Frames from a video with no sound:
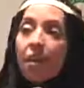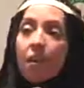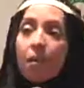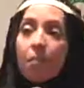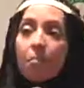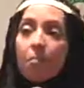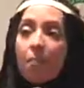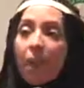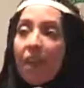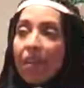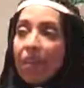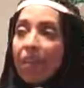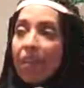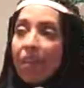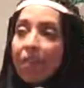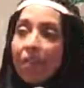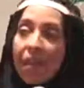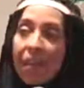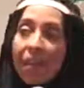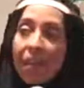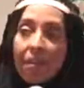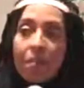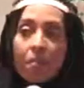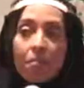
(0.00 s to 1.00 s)
My
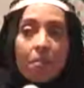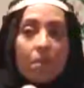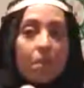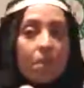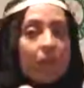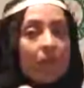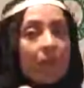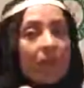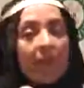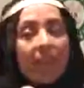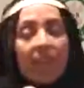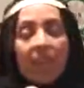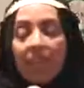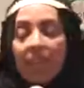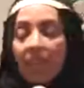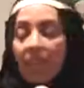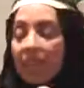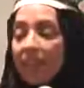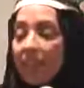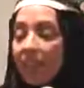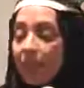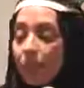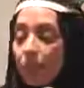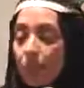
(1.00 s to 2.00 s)

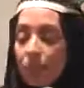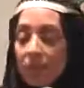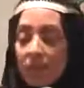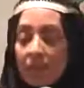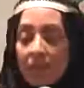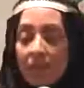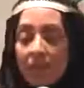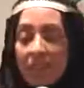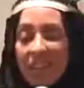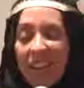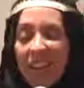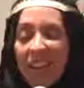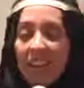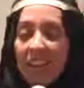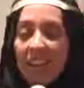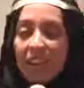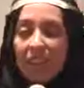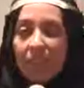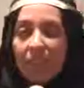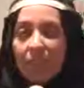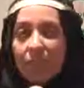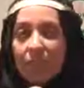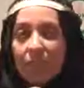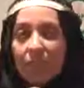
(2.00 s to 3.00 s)
family was kind
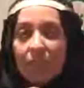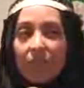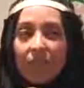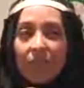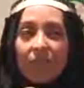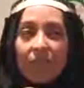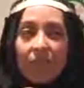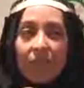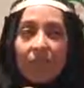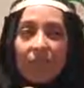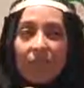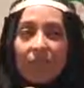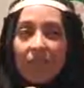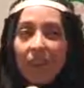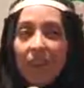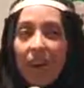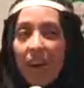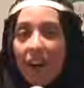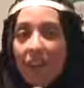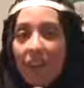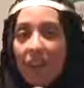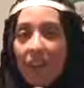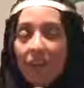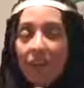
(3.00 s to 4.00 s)
of
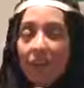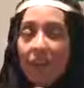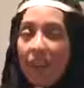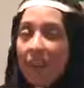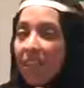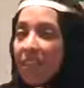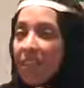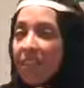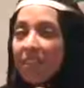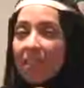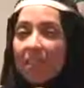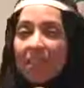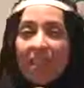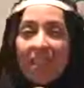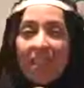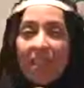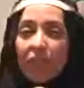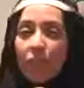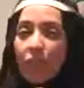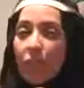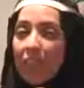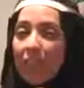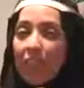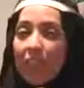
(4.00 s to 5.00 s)
on the fence, didn't
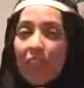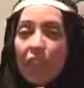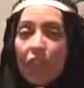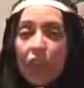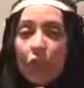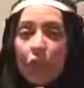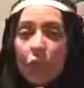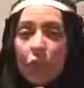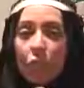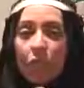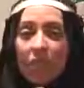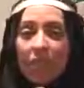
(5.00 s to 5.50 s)
really know.